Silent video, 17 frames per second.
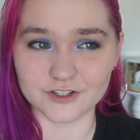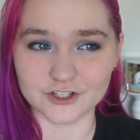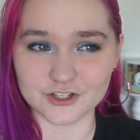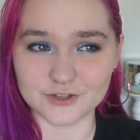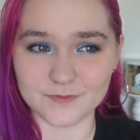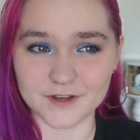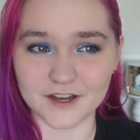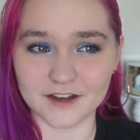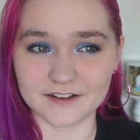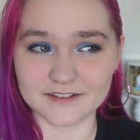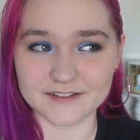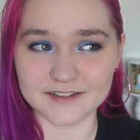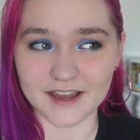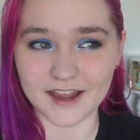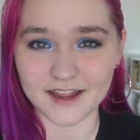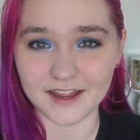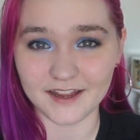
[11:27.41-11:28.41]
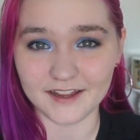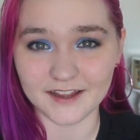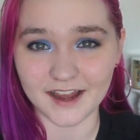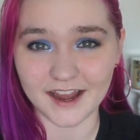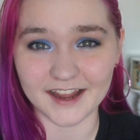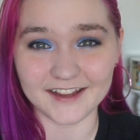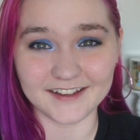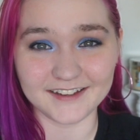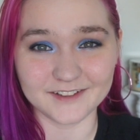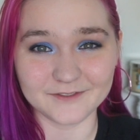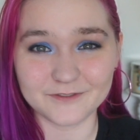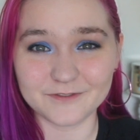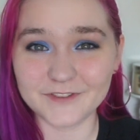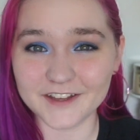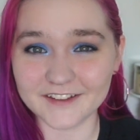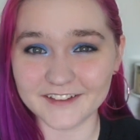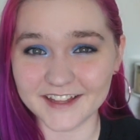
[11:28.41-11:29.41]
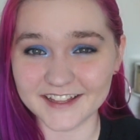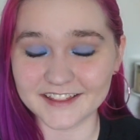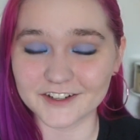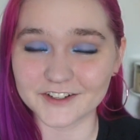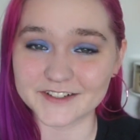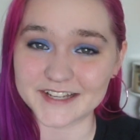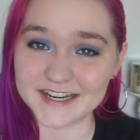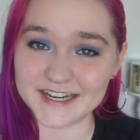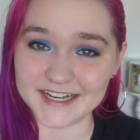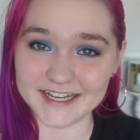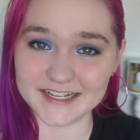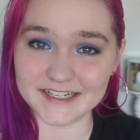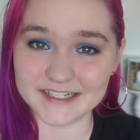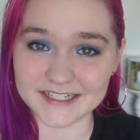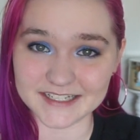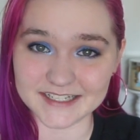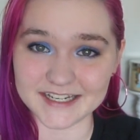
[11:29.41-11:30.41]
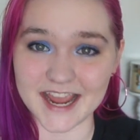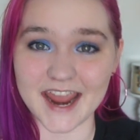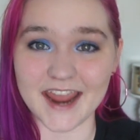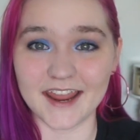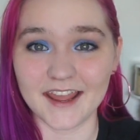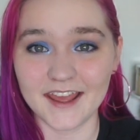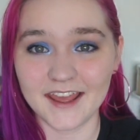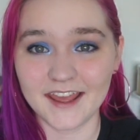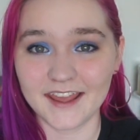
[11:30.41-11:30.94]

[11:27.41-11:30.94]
just because I feel like there's a need to stay